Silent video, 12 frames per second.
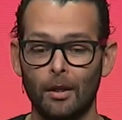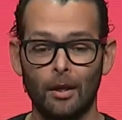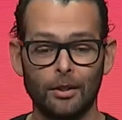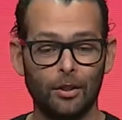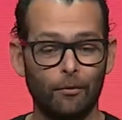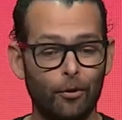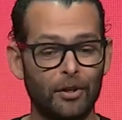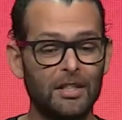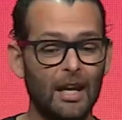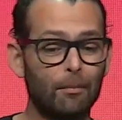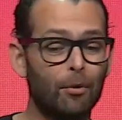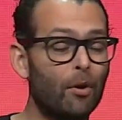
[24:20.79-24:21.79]
So for
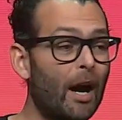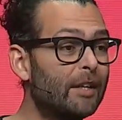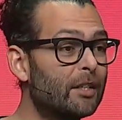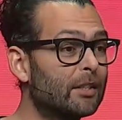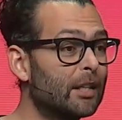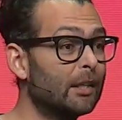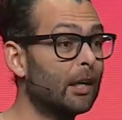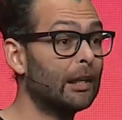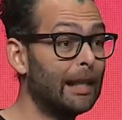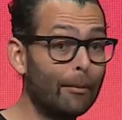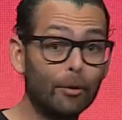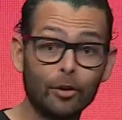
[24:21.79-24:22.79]
example, agents can
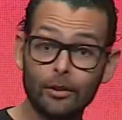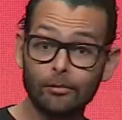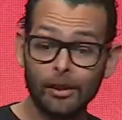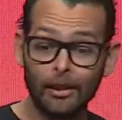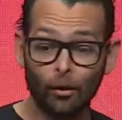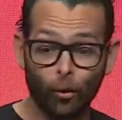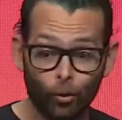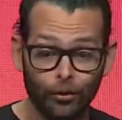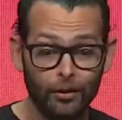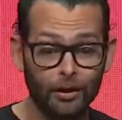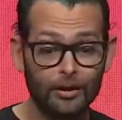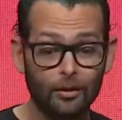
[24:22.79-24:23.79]
collaboratively author
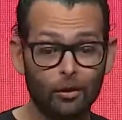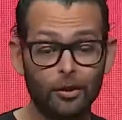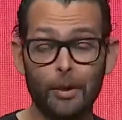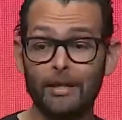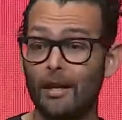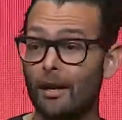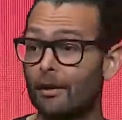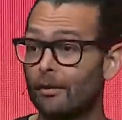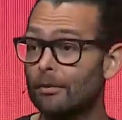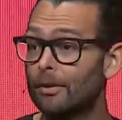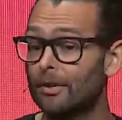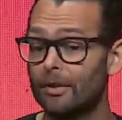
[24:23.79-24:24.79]
these knowledge-based
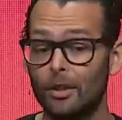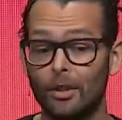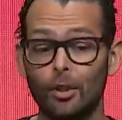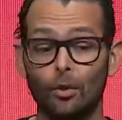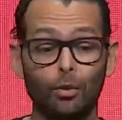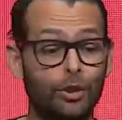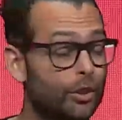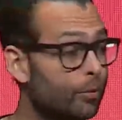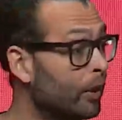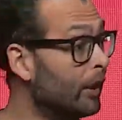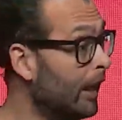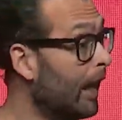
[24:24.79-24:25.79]
articles, which is
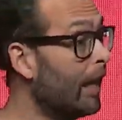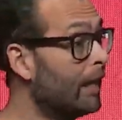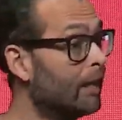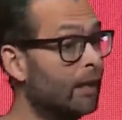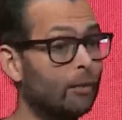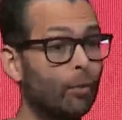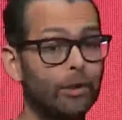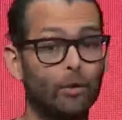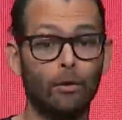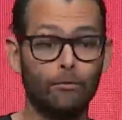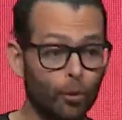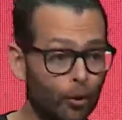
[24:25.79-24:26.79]
really handy when they're
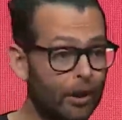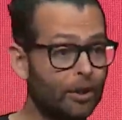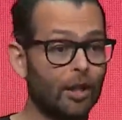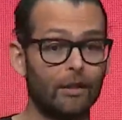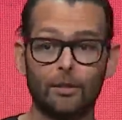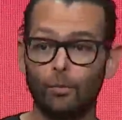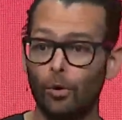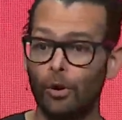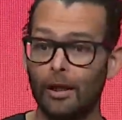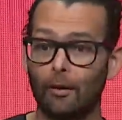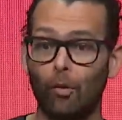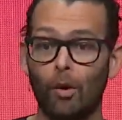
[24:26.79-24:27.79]
reviewing each other's
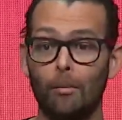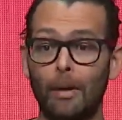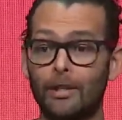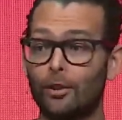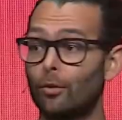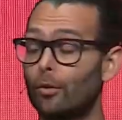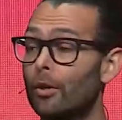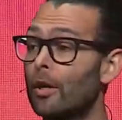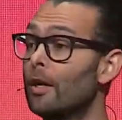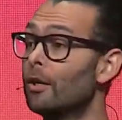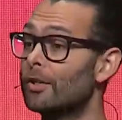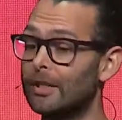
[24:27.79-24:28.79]
work and want to make sure
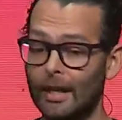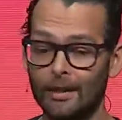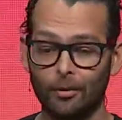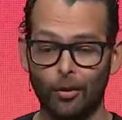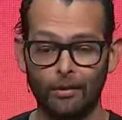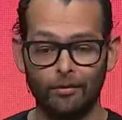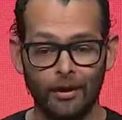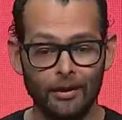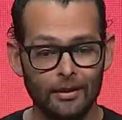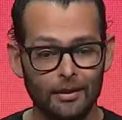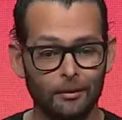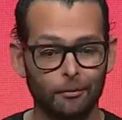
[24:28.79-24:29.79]
you're saying the right
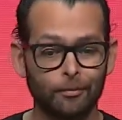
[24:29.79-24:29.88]
things.